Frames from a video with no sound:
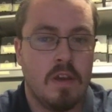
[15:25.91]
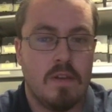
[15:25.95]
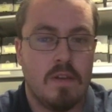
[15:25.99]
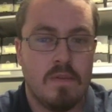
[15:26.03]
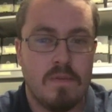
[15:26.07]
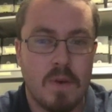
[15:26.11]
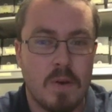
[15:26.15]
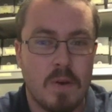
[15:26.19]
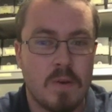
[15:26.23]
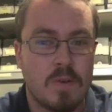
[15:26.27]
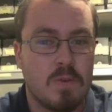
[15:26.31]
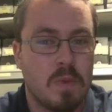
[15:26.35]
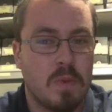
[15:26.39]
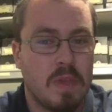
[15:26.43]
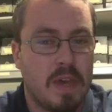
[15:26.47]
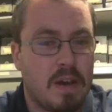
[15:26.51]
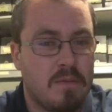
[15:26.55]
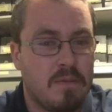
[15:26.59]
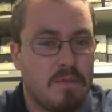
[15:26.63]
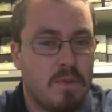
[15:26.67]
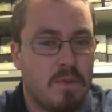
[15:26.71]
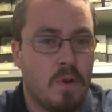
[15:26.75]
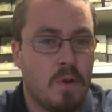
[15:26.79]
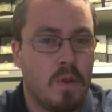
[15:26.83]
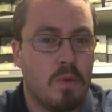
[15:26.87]
Folks, without
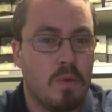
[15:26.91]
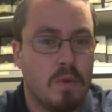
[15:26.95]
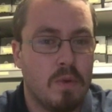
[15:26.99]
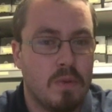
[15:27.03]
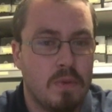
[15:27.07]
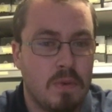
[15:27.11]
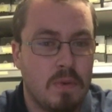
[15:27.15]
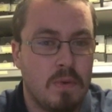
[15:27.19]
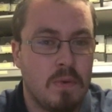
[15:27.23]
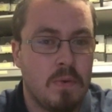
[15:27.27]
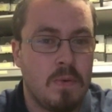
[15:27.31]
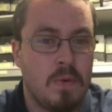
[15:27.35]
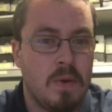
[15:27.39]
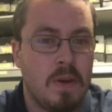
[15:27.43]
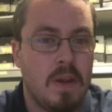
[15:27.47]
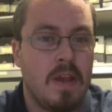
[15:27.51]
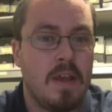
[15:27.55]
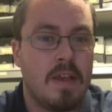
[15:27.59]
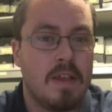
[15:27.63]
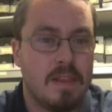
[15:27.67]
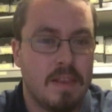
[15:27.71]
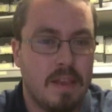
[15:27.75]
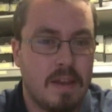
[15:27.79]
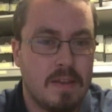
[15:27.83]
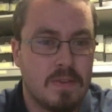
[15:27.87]
further ado,
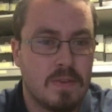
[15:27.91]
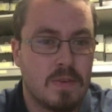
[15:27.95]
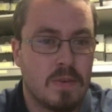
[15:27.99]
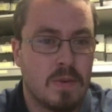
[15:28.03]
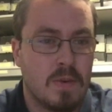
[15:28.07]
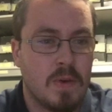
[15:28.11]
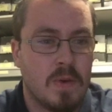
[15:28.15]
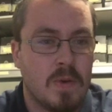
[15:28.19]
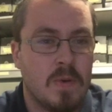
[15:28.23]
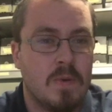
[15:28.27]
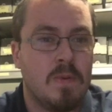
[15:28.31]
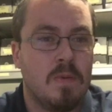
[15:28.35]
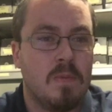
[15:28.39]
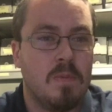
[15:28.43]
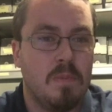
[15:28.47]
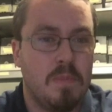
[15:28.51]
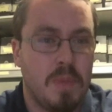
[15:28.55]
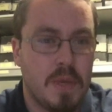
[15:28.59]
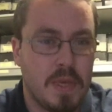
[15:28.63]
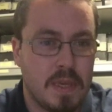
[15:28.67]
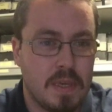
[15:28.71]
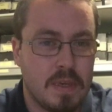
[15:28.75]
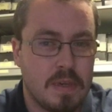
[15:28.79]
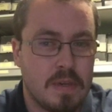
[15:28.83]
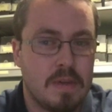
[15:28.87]
let's go,
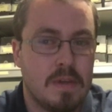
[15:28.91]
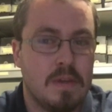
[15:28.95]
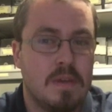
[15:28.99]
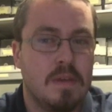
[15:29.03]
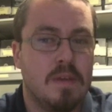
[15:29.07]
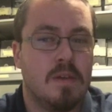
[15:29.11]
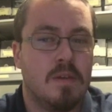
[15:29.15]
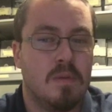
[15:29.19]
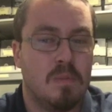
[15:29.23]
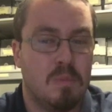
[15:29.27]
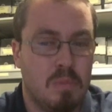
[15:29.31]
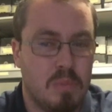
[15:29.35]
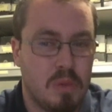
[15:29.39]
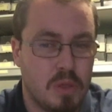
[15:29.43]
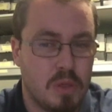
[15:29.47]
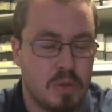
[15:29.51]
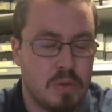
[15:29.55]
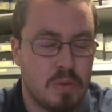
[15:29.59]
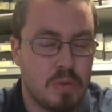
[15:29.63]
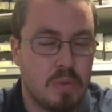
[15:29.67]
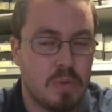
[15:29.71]
Big Blue.